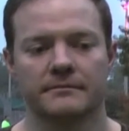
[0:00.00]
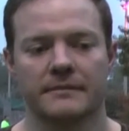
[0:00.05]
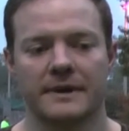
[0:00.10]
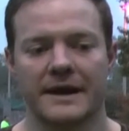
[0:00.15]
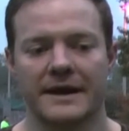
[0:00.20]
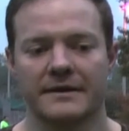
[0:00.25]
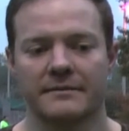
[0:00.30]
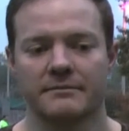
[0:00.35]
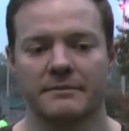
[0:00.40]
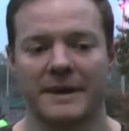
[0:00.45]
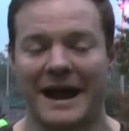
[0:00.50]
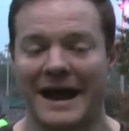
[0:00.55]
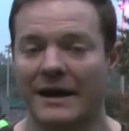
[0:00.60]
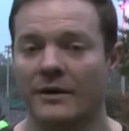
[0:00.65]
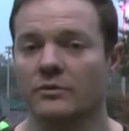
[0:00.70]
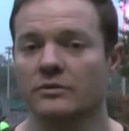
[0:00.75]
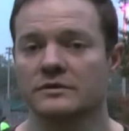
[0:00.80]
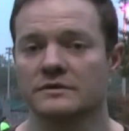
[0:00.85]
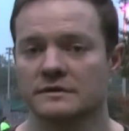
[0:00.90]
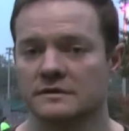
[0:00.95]
my back
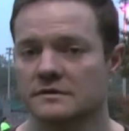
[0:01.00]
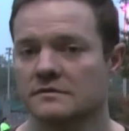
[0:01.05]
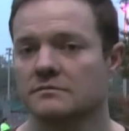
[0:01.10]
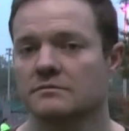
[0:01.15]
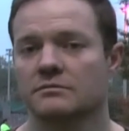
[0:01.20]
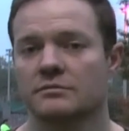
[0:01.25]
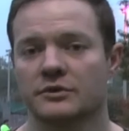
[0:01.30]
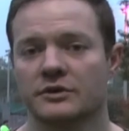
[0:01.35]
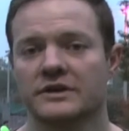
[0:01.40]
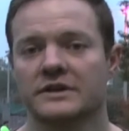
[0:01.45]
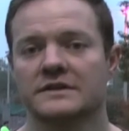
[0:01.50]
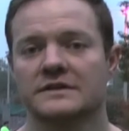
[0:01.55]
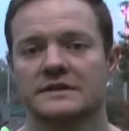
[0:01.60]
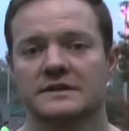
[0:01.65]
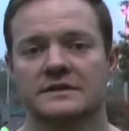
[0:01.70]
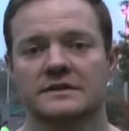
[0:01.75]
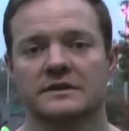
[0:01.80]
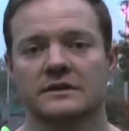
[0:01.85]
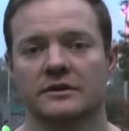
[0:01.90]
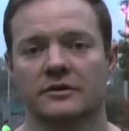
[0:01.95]
was pretty
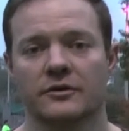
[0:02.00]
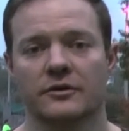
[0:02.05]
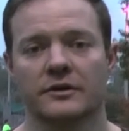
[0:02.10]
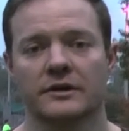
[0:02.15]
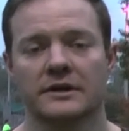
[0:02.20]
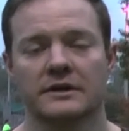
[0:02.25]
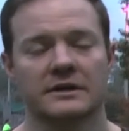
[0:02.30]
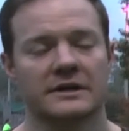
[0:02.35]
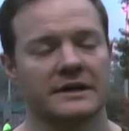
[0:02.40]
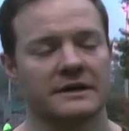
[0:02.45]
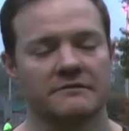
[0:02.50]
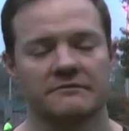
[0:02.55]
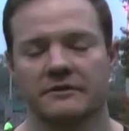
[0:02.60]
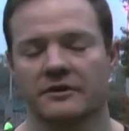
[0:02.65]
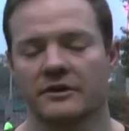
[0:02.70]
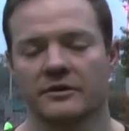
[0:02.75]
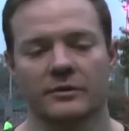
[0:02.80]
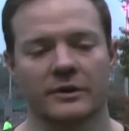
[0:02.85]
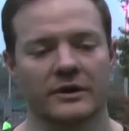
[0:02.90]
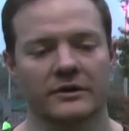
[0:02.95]
consistently hurting. Again,
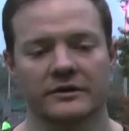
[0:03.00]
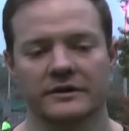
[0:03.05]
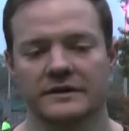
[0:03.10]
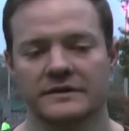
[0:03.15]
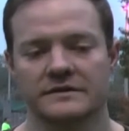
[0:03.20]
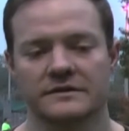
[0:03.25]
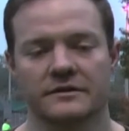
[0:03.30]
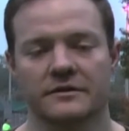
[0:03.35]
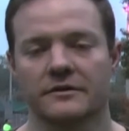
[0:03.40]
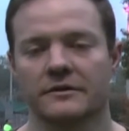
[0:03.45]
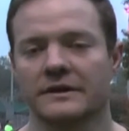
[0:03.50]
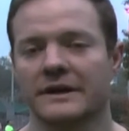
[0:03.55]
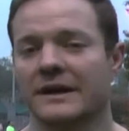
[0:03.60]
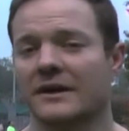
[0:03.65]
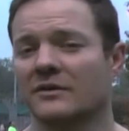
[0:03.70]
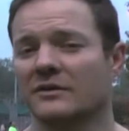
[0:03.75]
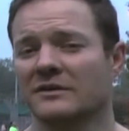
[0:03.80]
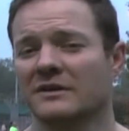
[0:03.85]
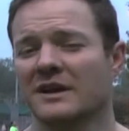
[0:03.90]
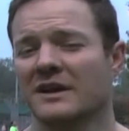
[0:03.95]
very rarely does it hurt
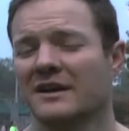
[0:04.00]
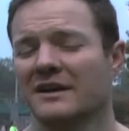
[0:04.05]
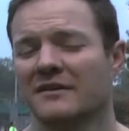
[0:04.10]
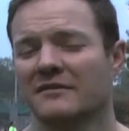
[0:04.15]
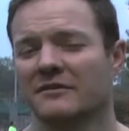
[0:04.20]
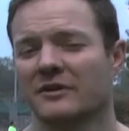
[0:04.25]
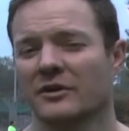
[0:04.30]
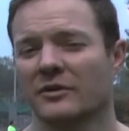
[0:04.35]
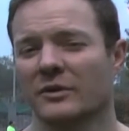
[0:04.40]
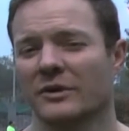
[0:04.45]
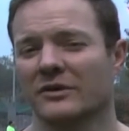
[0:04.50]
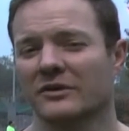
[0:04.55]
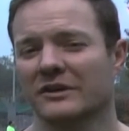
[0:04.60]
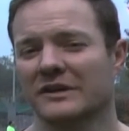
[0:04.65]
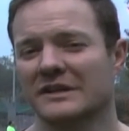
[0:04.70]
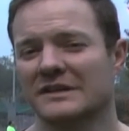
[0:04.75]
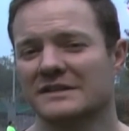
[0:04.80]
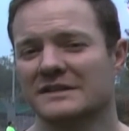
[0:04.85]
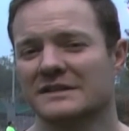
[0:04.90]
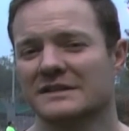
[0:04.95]
now, and very
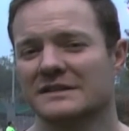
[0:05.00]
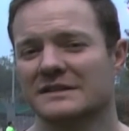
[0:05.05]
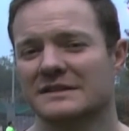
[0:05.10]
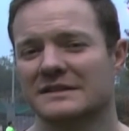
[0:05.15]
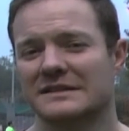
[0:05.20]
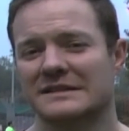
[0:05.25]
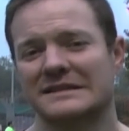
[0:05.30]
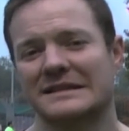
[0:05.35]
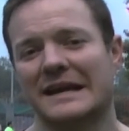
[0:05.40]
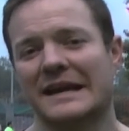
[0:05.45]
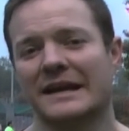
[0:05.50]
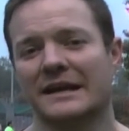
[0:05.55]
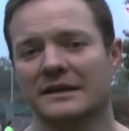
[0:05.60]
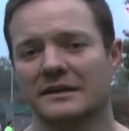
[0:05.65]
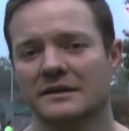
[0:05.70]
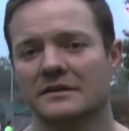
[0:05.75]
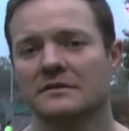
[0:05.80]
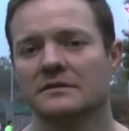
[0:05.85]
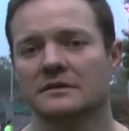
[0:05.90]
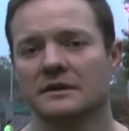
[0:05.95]
rarely is it
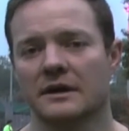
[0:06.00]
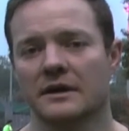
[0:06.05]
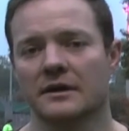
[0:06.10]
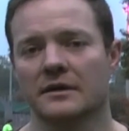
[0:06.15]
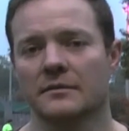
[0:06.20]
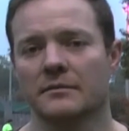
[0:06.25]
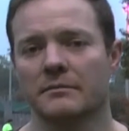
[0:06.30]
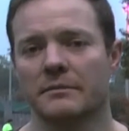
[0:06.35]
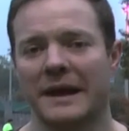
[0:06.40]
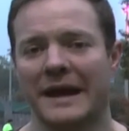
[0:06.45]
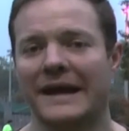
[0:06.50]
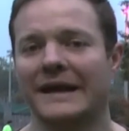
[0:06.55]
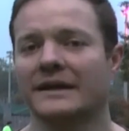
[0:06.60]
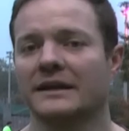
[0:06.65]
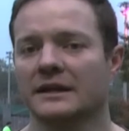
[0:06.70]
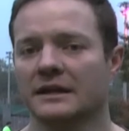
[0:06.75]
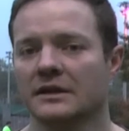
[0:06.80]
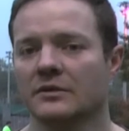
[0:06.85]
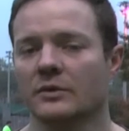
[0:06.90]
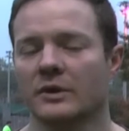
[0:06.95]
sustained um,
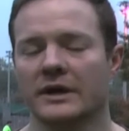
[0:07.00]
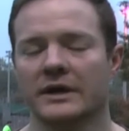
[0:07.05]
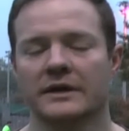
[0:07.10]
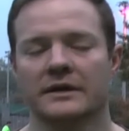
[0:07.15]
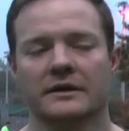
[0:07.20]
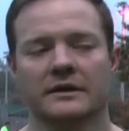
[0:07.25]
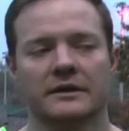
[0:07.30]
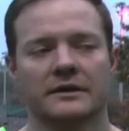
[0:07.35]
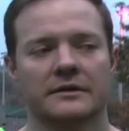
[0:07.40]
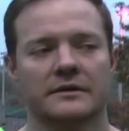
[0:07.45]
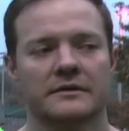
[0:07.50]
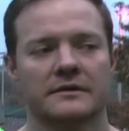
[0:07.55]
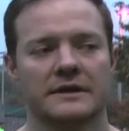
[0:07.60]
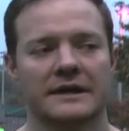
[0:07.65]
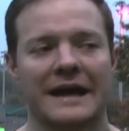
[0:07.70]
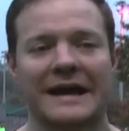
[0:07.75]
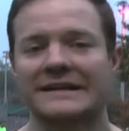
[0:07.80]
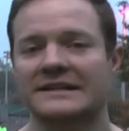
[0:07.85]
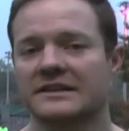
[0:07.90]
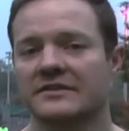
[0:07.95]
pain anyway. Uh,
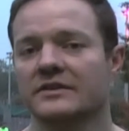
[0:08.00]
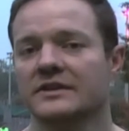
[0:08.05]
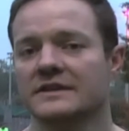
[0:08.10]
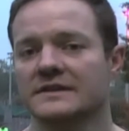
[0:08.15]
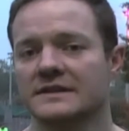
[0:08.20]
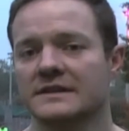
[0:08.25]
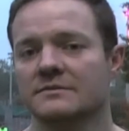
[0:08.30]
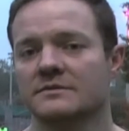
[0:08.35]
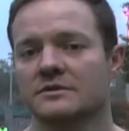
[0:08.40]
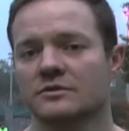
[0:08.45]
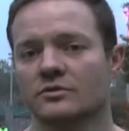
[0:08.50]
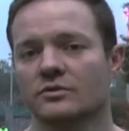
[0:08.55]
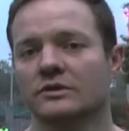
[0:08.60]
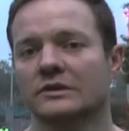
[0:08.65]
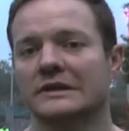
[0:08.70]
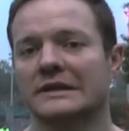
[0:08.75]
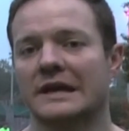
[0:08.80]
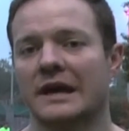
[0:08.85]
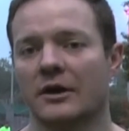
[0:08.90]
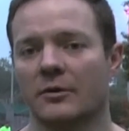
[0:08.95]
the activity seems to
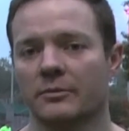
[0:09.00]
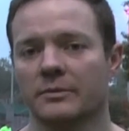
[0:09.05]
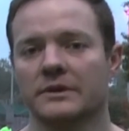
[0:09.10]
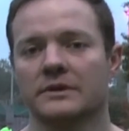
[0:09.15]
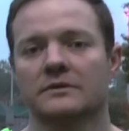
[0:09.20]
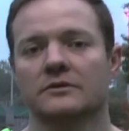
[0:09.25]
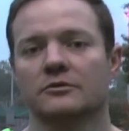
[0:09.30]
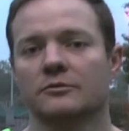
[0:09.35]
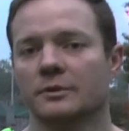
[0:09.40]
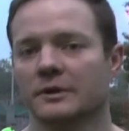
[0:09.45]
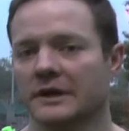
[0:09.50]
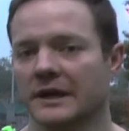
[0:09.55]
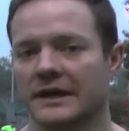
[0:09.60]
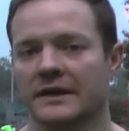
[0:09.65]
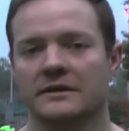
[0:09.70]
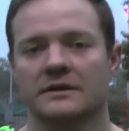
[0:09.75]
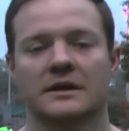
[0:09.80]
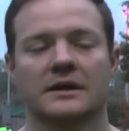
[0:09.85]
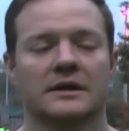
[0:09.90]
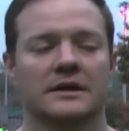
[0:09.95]
really help it
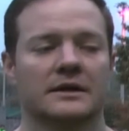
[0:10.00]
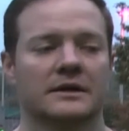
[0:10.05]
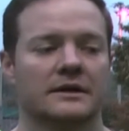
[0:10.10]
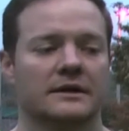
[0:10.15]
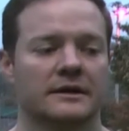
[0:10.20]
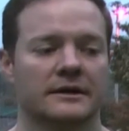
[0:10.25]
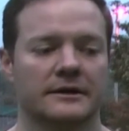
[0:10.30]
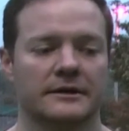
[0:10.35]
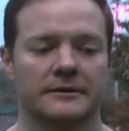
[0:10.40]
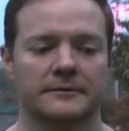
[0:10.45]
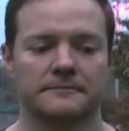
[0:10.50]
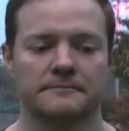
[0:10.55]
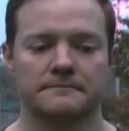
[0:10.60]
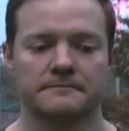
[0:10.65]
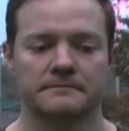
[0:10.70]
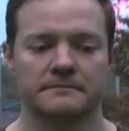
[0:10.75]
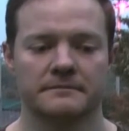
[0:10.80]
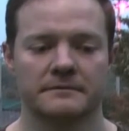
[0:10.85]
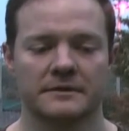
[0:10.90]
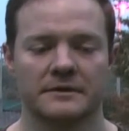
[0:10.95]
lubricate um,
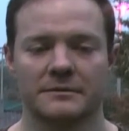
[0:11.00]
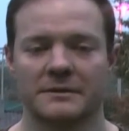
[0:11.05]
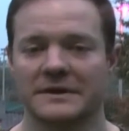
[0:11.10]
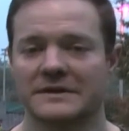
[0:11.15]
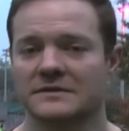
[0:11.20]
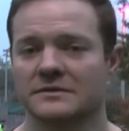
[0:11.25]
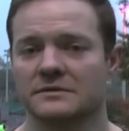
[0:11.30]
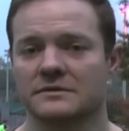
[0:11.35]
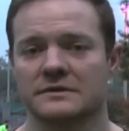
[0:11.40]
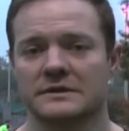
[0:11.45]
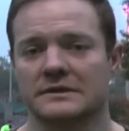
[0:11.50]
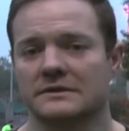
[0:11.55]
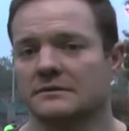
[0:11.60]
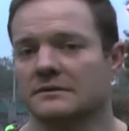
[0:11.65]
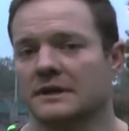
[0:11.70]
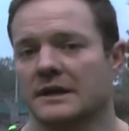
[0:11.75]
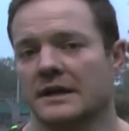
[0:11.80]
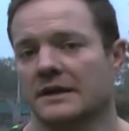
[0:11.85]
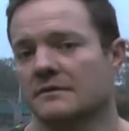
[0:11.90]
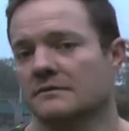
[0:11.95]
the muscles and,
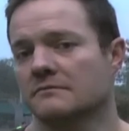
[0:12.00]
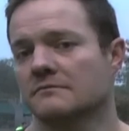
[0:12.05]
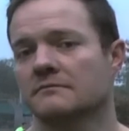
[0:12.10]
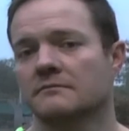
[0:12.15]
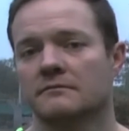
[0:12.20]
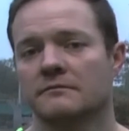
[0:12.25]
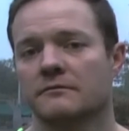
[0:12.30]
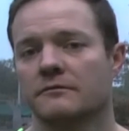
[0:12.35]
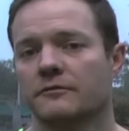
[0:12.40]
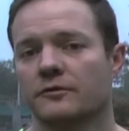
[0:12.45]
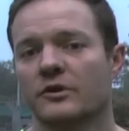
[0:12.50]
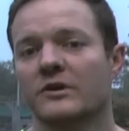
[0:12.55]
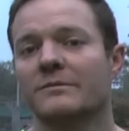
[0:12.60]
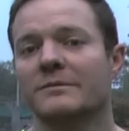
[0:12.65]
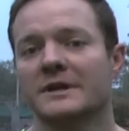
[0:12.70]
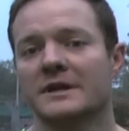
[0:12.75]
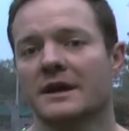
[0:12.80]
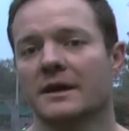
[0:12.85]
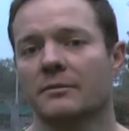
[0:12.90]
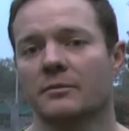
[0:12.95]
and free
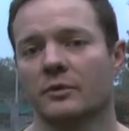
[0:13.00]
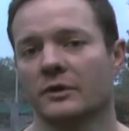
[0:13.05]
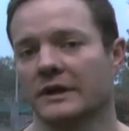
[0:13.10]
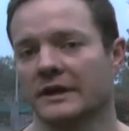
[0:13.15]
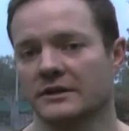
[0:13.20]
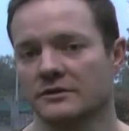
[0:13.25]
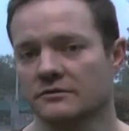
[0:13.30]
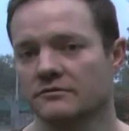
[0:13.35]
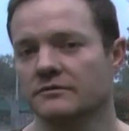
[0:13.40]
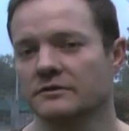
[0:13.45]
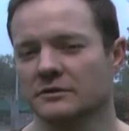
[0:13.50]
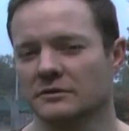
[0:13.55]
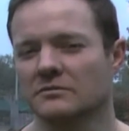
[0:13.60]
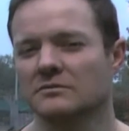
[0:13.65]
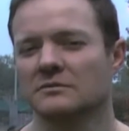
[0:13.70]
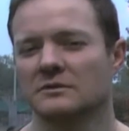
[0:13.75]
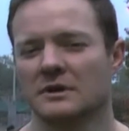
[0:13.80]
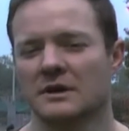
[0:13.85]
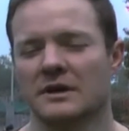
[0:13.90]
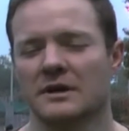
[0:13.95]
me up when I do feel
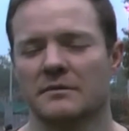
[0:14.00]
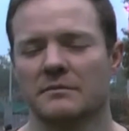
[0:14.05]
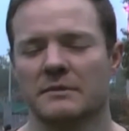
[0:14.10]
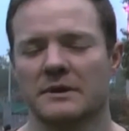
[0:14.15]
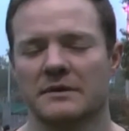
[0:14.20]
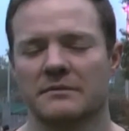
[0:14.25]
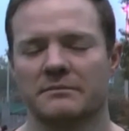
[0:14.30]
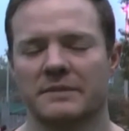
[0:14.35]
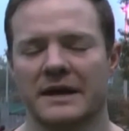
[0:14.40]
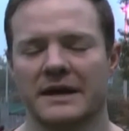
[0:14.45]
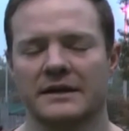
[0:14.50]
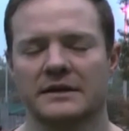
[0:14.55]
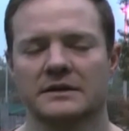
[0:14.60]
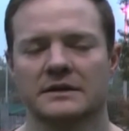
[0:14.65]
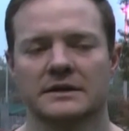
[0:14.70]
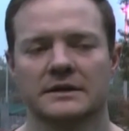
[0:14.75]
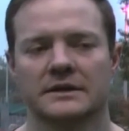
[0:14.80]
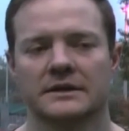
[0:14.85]
um, in pain.